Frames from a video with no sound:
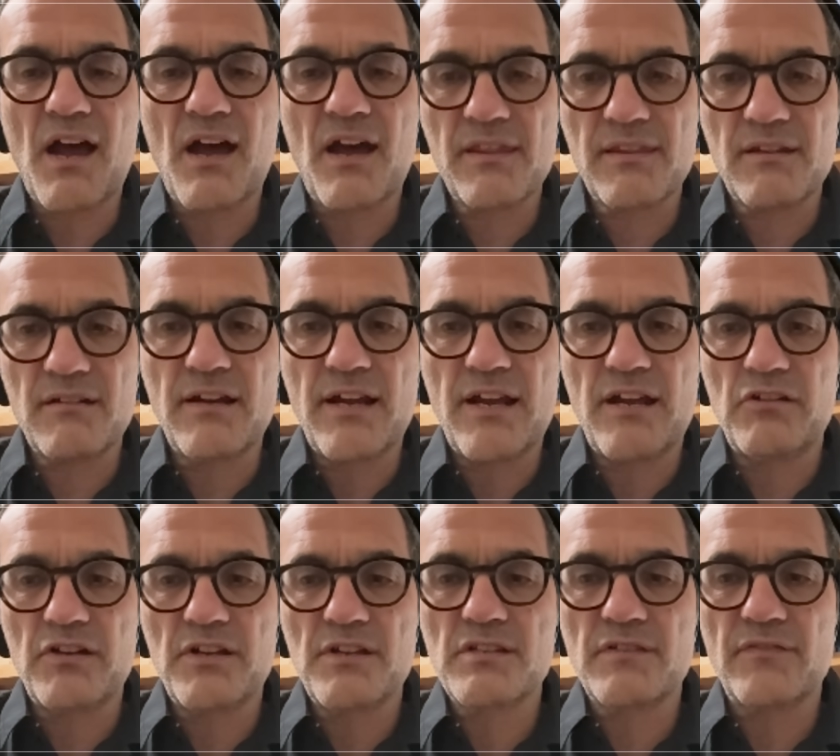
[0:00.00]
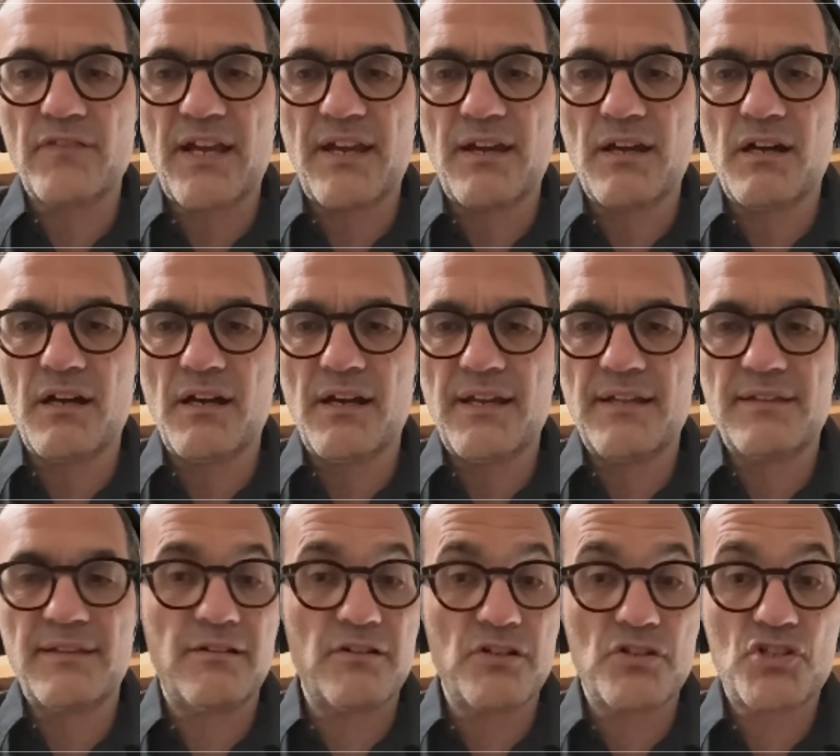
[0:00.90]
other areas of AI.
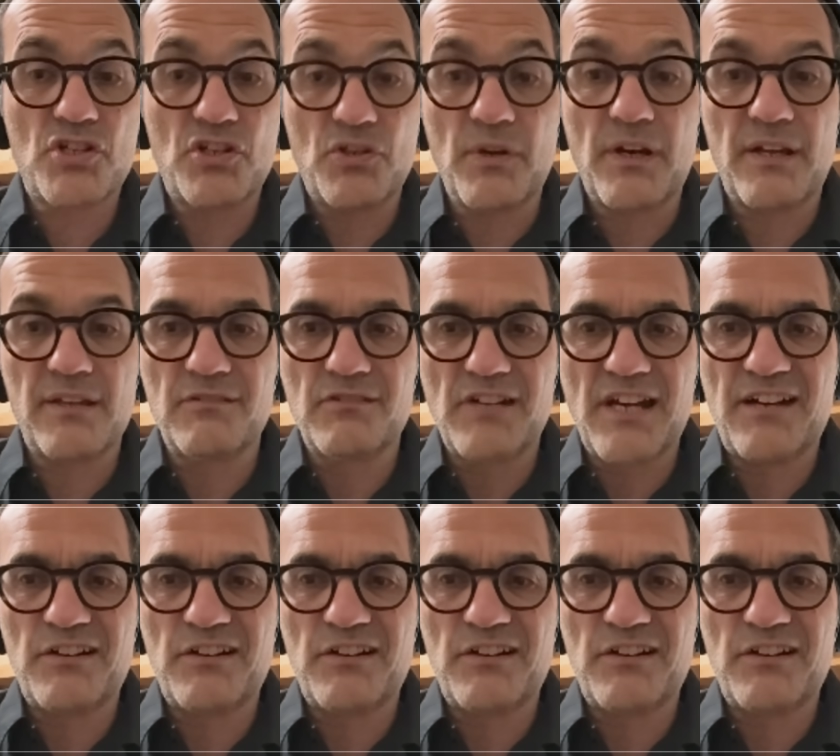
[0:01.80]
And there are two other